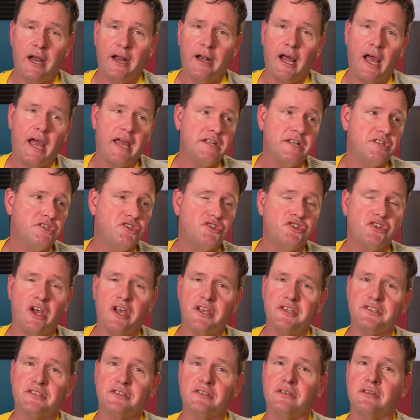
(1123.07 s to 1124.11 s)
I had
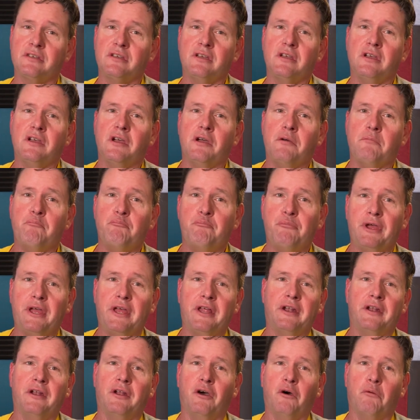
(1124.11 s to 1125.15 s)
just
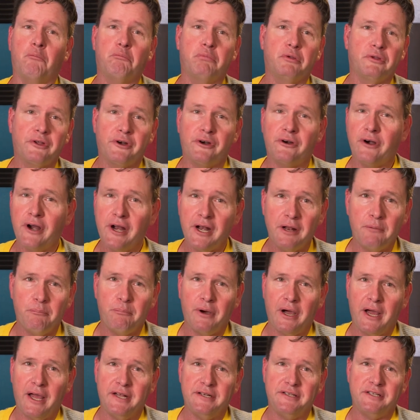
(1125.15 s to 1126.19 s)
been obliterated
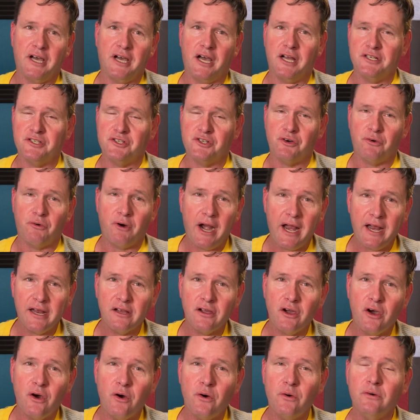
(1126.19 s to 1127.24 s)
by a Dodge
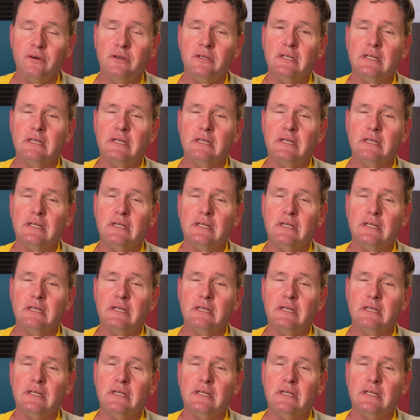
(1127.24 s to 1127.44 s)
Durango.